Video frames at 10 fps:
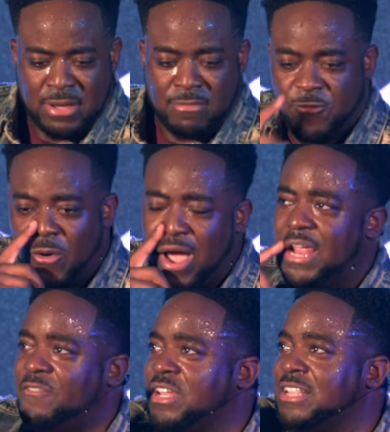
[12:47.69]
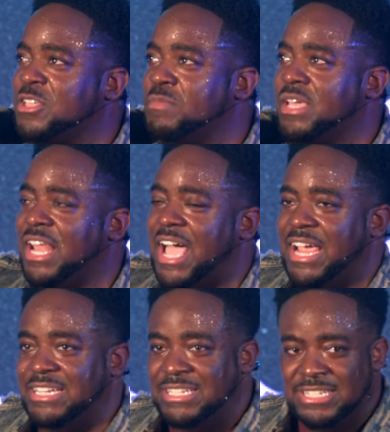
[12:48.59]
before I'll ever let there be a light.